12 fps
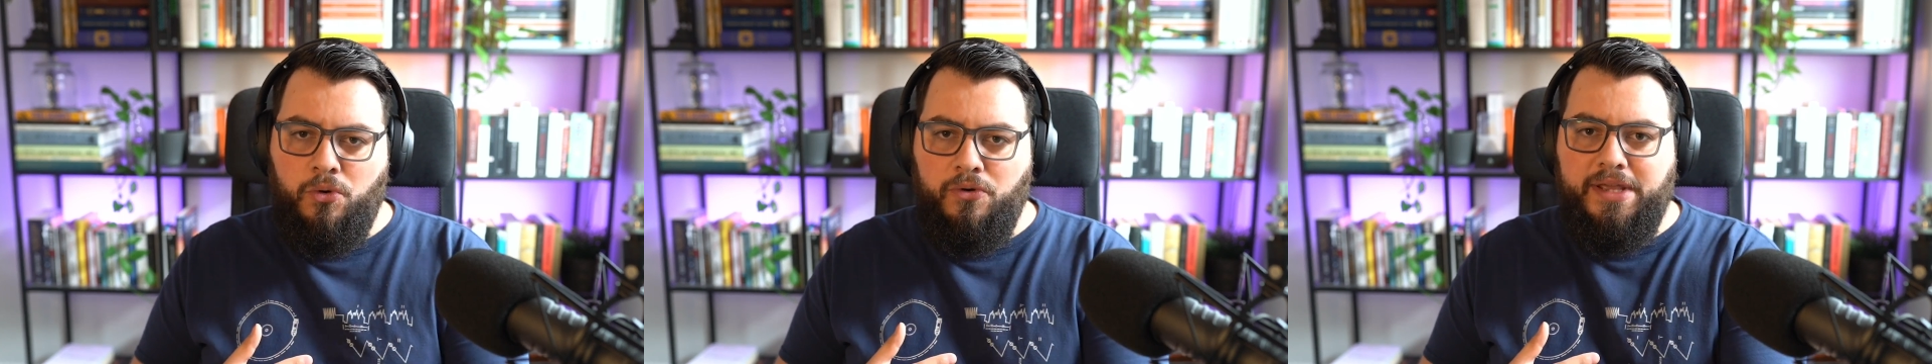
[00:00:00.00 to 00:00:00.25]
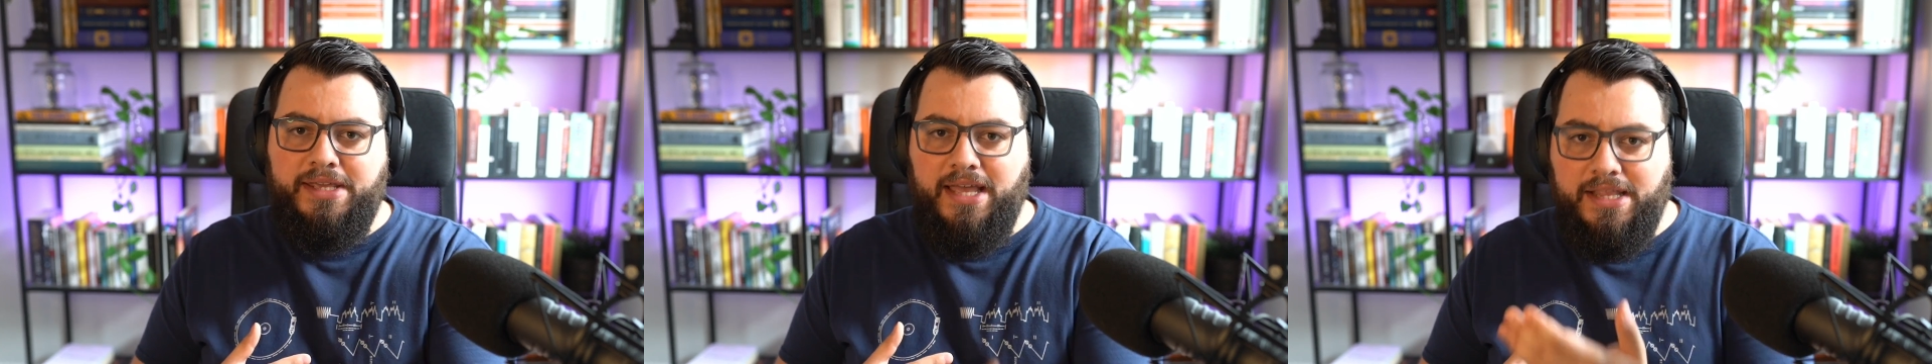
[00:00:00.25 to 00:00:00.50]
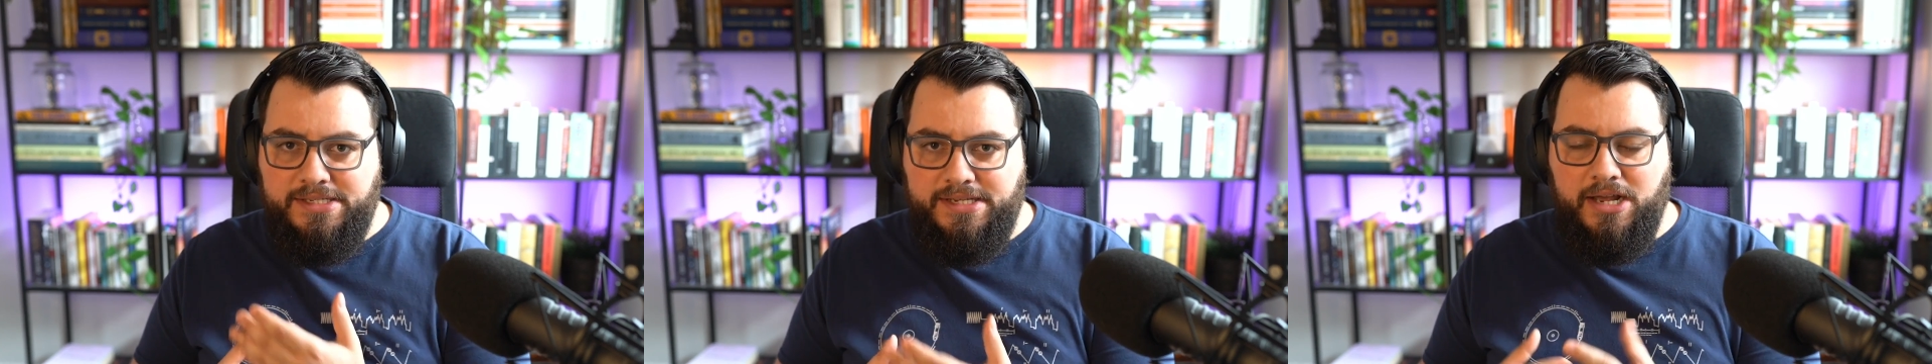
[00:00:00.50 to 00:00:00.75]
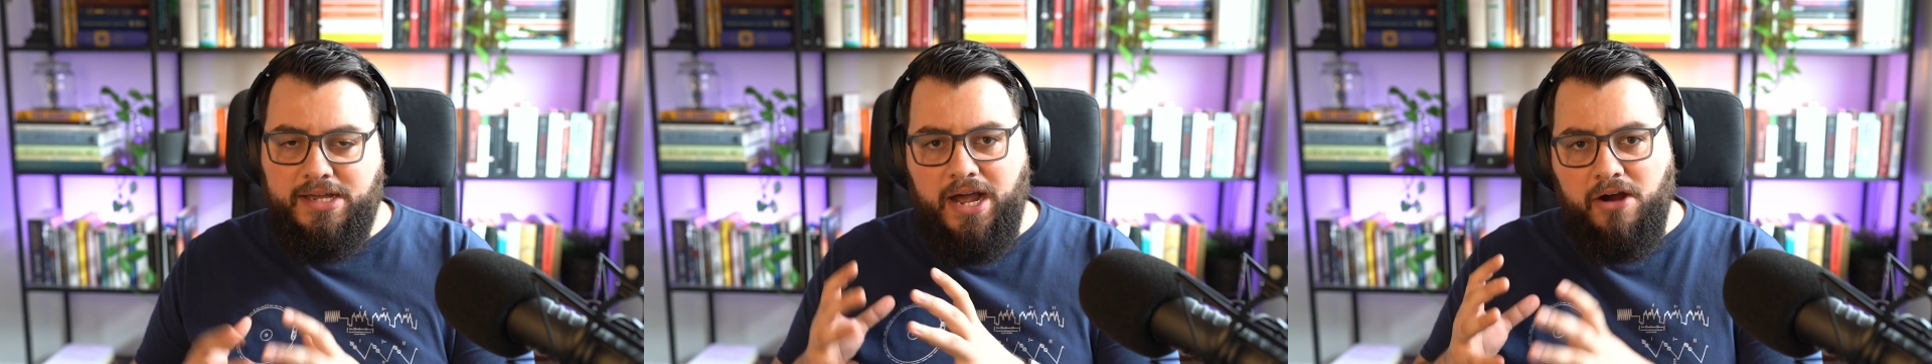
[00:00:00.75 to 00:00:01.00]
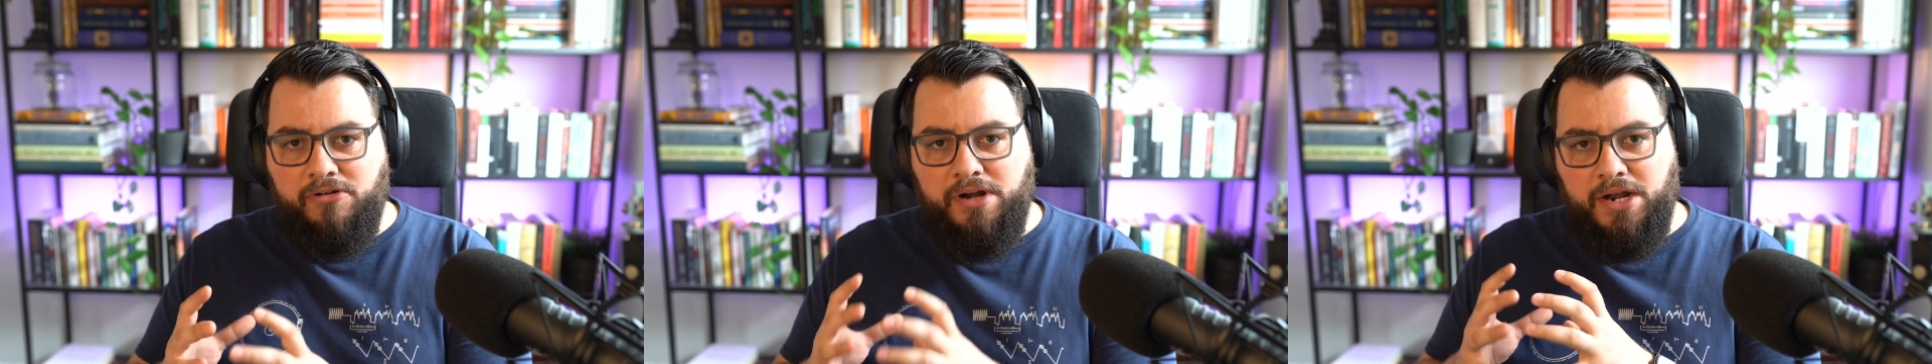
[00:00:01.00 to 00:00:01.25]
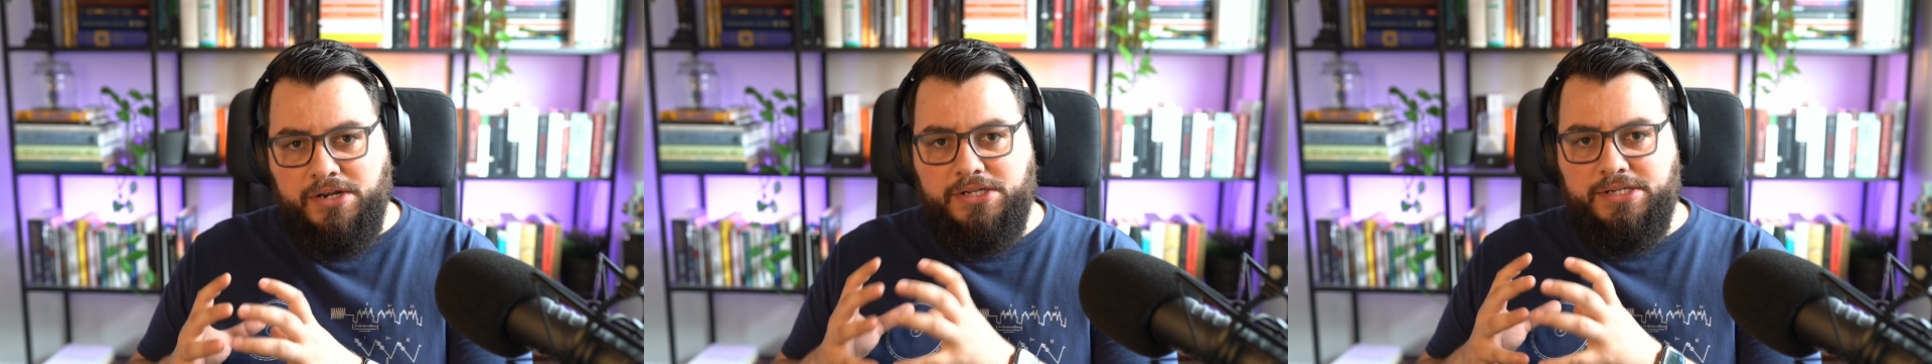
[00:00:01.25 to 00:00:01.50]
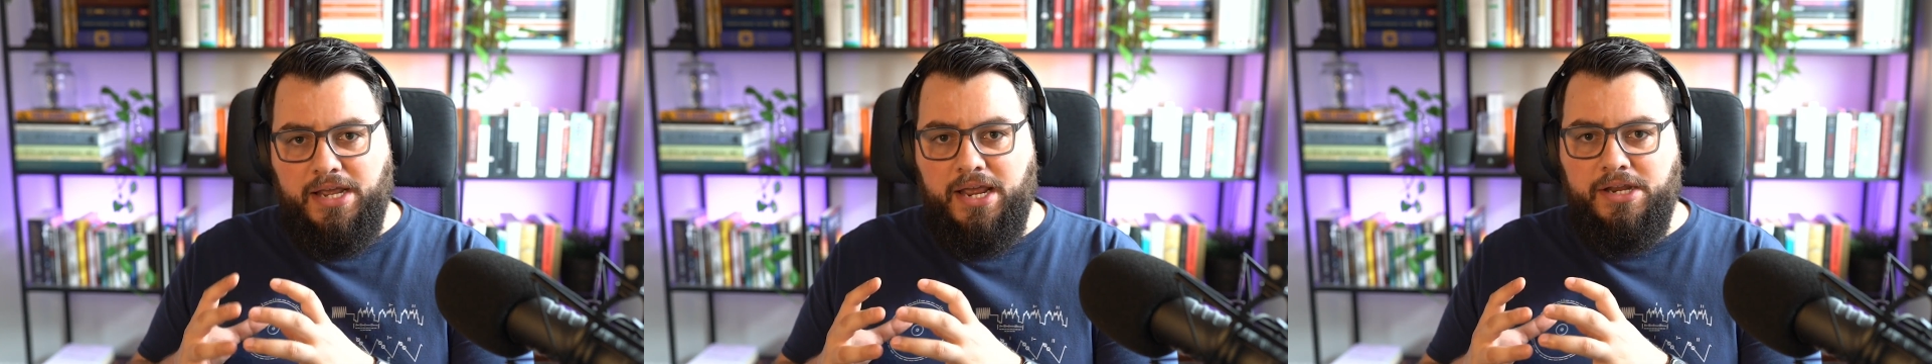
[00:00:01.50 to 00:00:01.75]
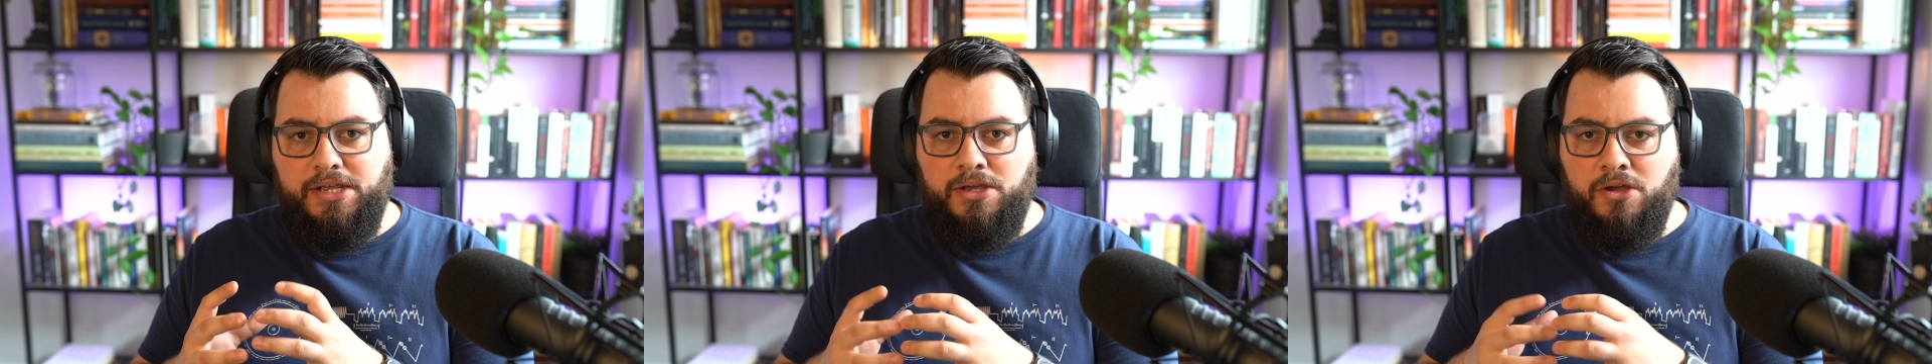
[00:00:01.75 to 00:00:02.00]
or against our current
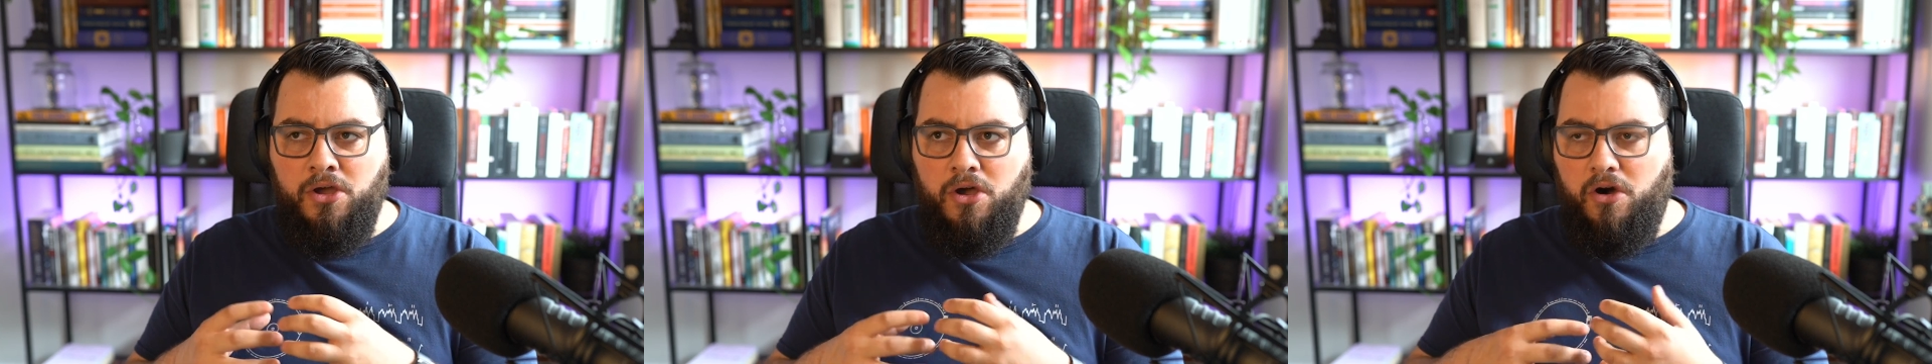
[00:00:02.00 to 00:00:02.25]
understanding